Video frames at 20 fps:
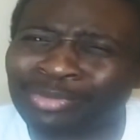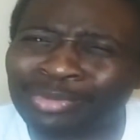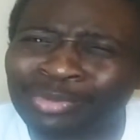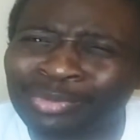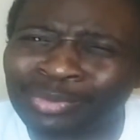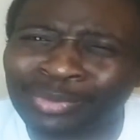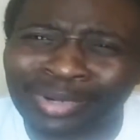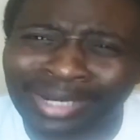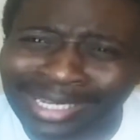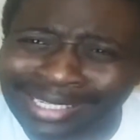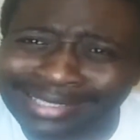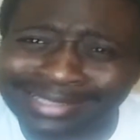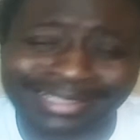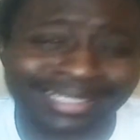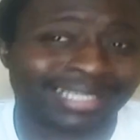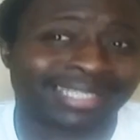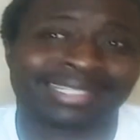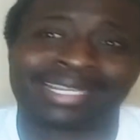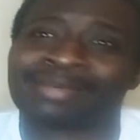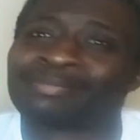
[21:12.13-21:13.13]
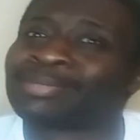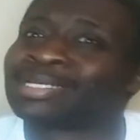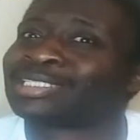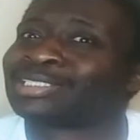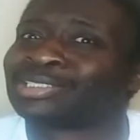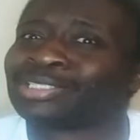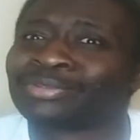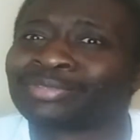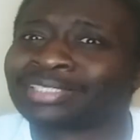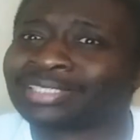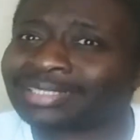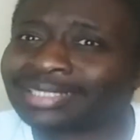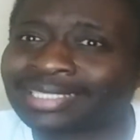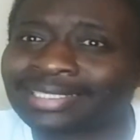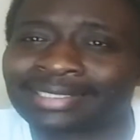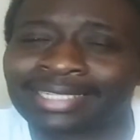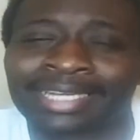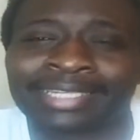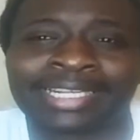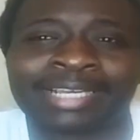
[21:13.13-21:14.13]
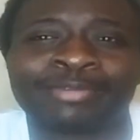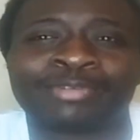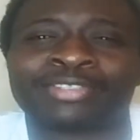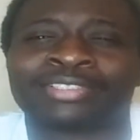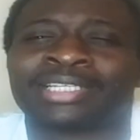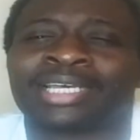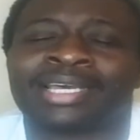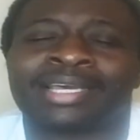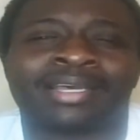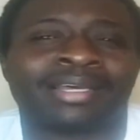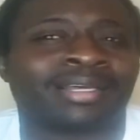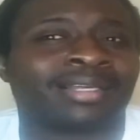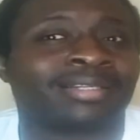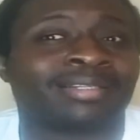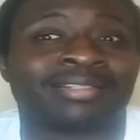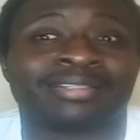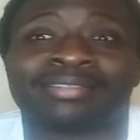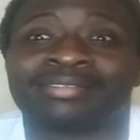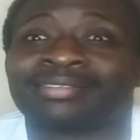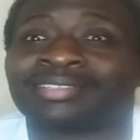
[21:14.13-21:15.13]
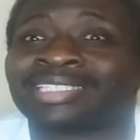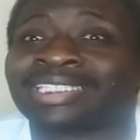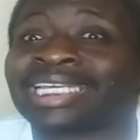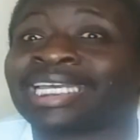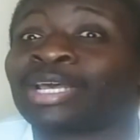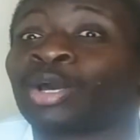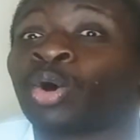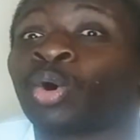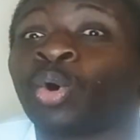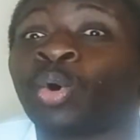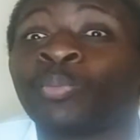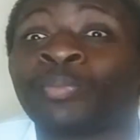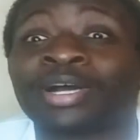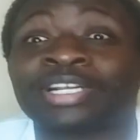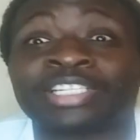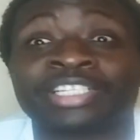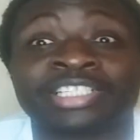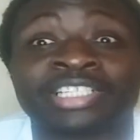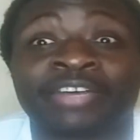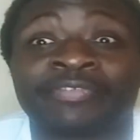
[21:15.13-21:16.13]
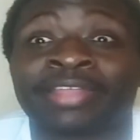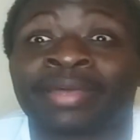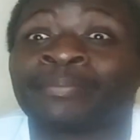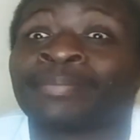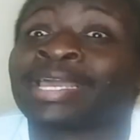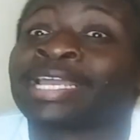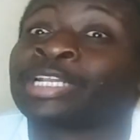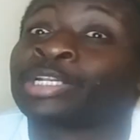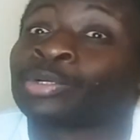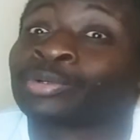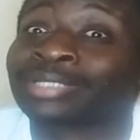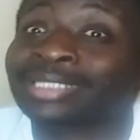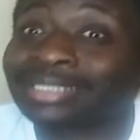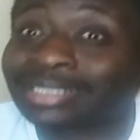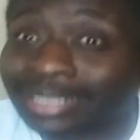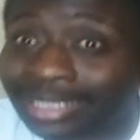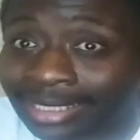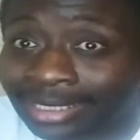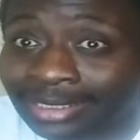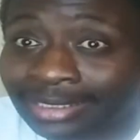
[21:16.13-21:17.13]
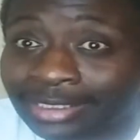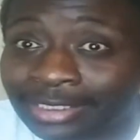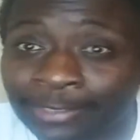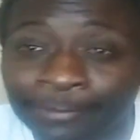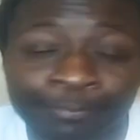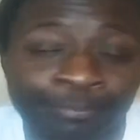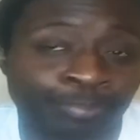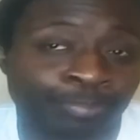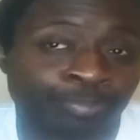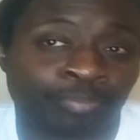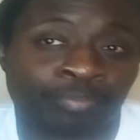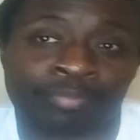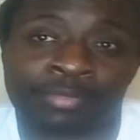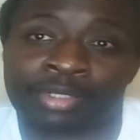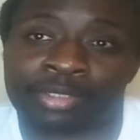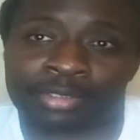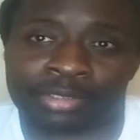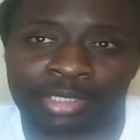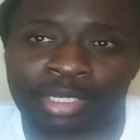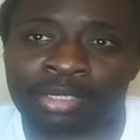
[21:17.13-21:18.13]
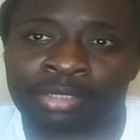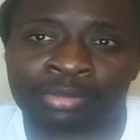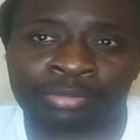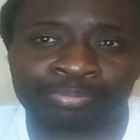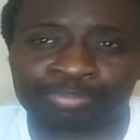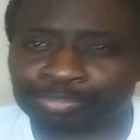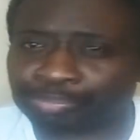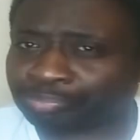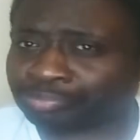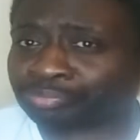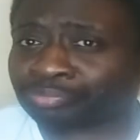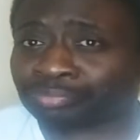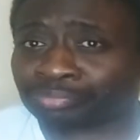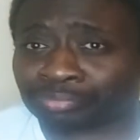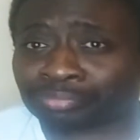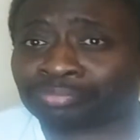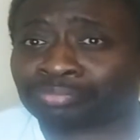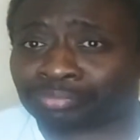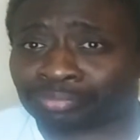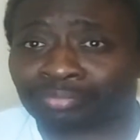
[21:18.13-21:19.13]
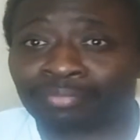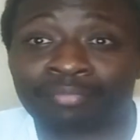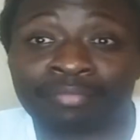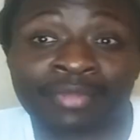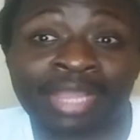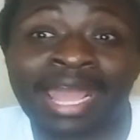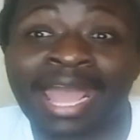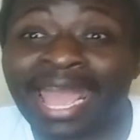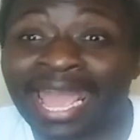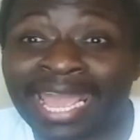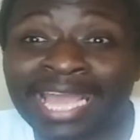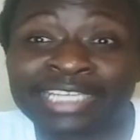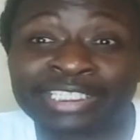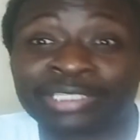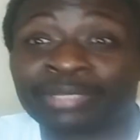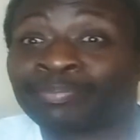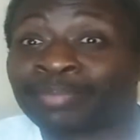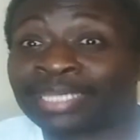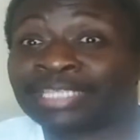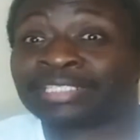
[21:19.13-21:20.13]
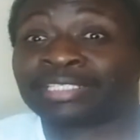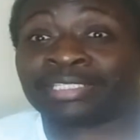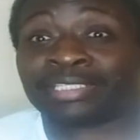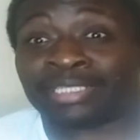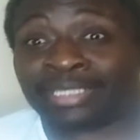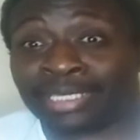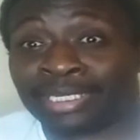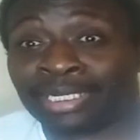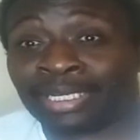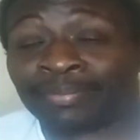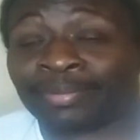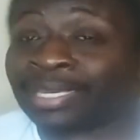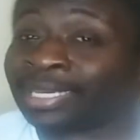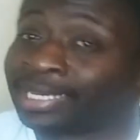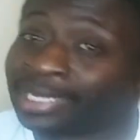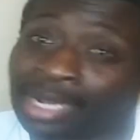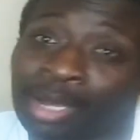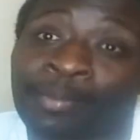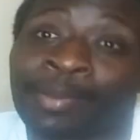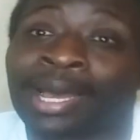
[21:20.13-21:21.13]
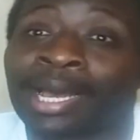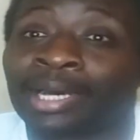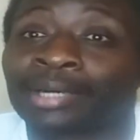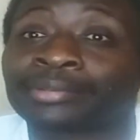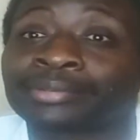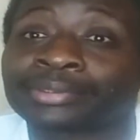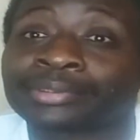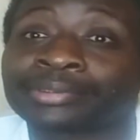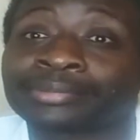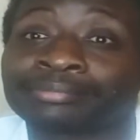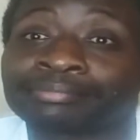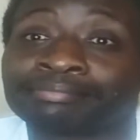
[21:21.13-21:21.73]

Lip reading: What? That makes no sense. Like, they was saying a whole bunch of stuff that made no sense. So I asked them basically to get up and get out of my house.